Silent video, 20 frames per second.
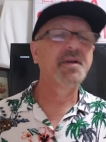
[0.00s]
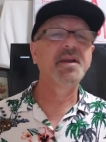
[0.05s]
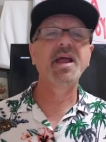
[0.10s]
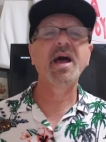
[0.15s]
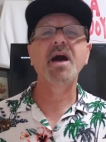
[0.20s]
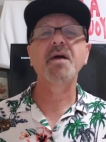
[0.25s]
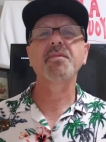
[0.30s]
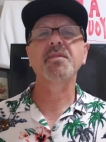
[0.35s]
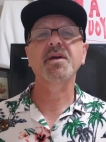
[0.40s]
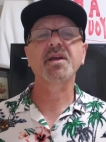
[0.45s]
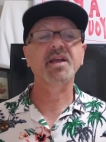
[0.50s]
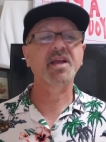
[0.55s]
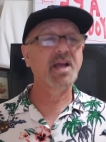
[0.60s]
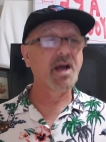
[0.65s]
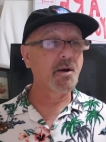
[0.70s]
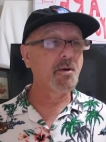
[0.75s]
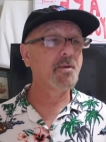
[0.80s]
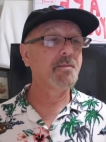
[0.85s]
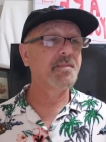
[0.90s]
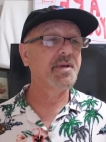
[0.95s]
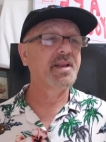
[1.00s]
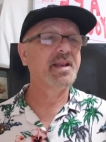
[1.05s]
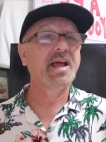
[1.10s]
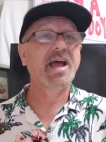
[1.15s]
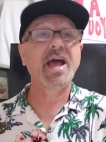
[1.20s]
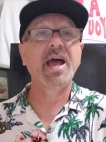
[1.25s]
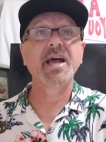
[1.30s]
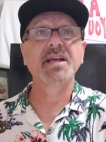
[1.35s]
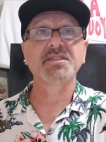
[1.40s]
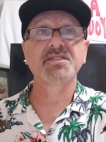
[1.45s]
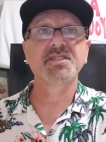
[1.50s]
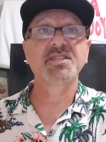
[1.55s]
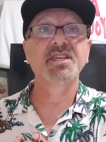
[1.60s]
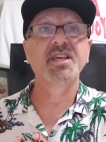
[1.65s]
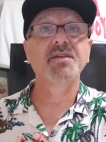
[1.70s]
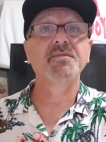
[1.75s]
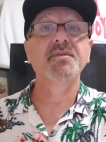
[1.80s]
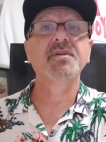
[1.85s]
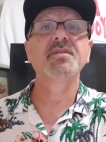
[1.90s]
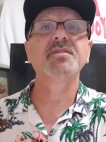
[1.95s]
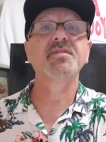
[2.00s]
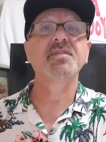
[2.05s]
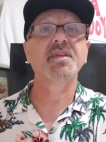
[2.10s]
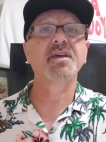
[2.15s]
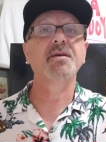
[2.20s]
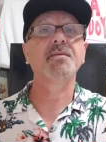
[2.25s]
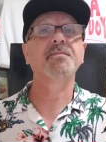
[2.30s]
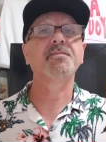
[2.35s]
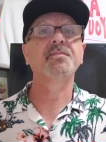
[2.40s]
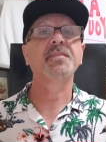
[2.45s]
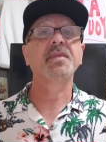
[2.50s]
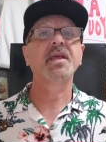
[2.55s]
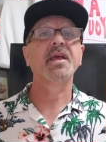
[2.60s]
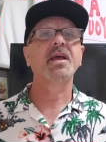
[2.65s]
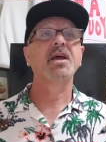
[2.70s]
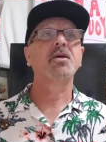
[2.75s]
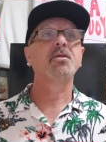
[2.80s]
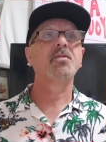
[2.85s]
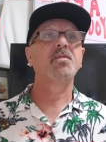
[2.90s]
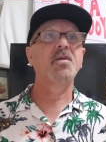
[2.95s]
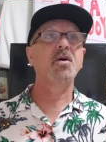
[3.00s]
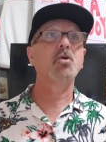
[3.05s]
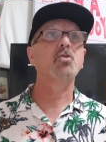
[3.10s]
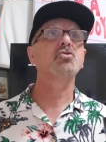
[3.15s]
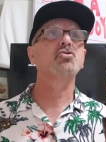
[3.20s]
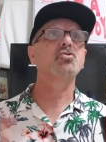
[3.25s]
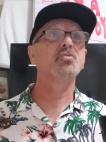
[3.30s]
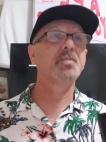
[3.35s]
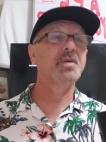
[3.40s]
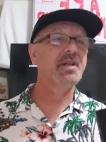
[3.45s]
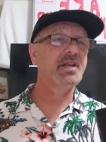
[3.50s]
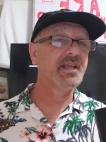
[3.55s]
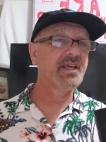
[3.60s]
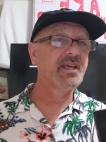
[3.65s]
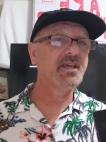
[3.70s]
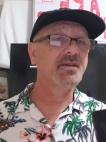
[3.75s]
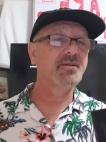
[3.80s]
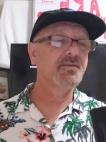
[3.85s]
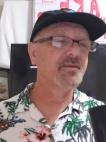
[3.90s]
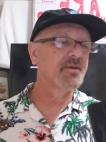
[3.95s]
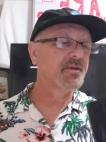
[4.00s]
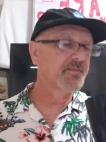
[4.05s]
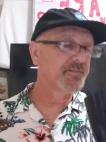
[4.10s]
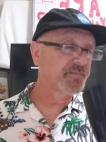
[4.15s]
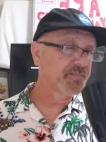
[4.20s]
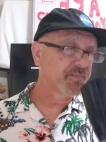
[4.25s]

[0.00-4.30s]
but now the government has given them those who believe